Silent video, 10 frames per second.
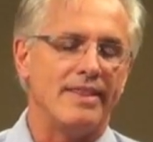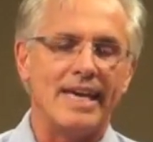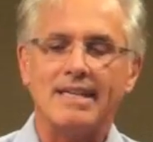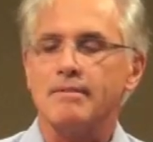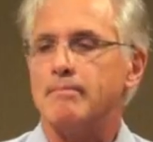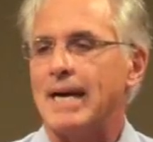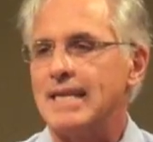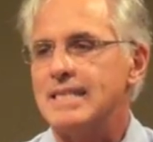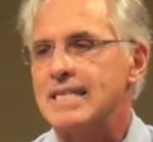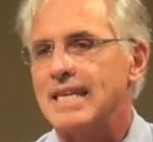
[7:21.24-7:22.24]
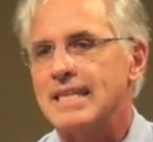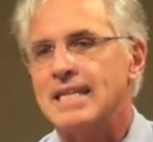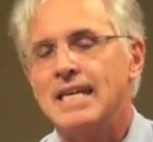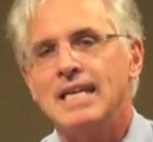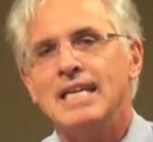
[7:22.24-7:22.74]
that
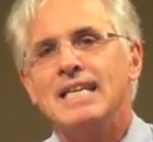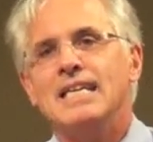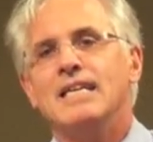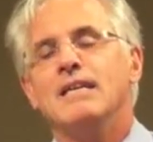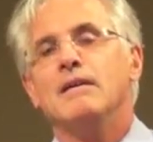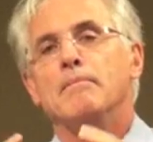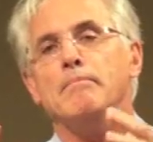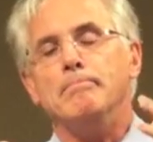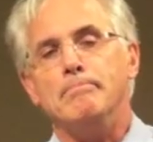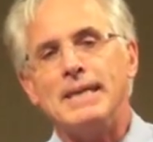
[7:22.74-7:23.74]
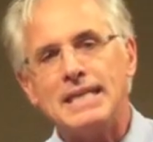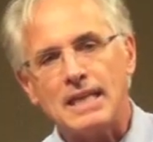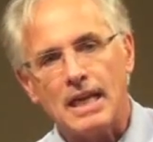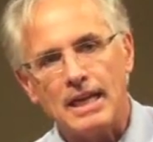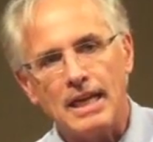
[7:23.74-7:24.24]
mindset
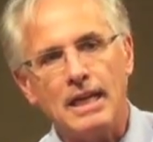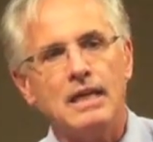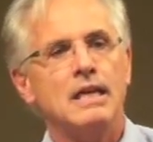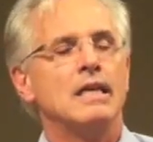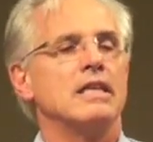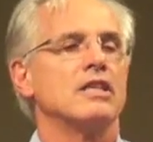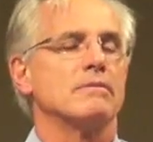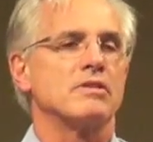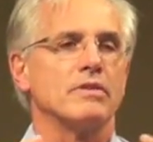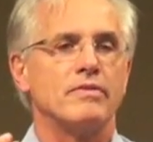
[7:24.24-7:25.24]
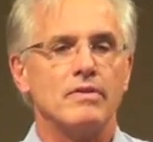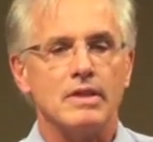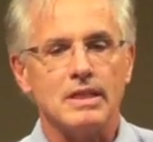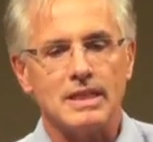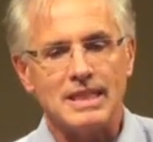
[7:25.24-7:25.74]
medically, in terms of
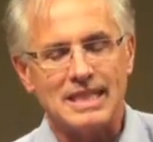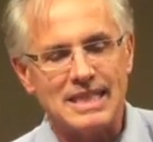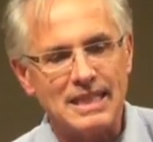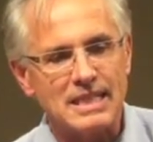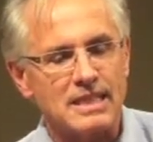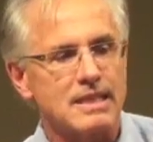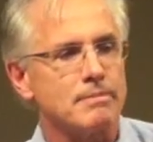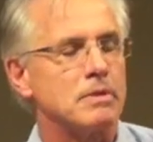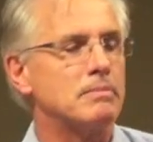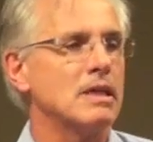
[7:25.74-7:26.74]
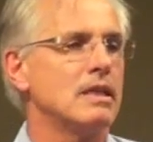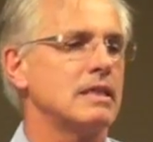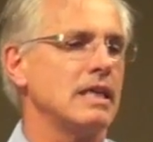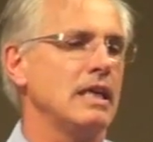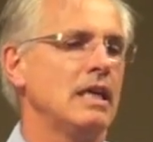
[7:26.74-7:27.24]
disease
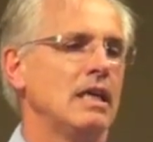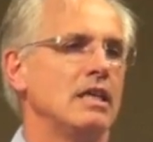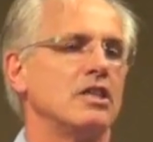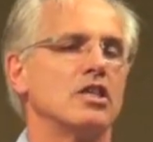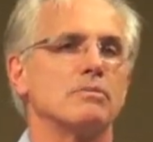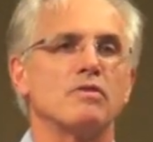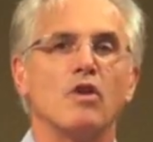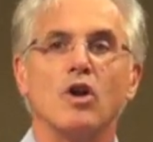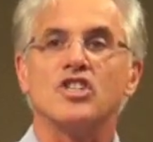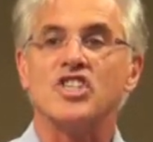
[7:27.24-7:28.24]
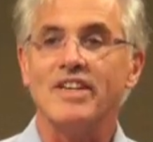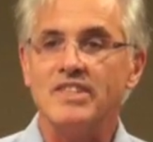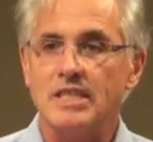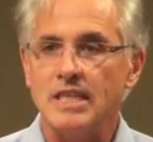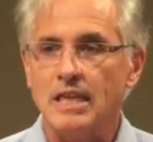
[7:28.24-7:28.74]
susceptibility, in terms of
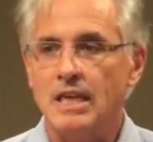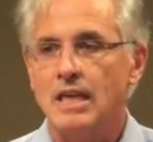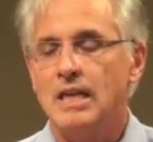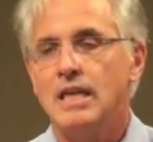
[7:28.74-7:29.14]
longevity,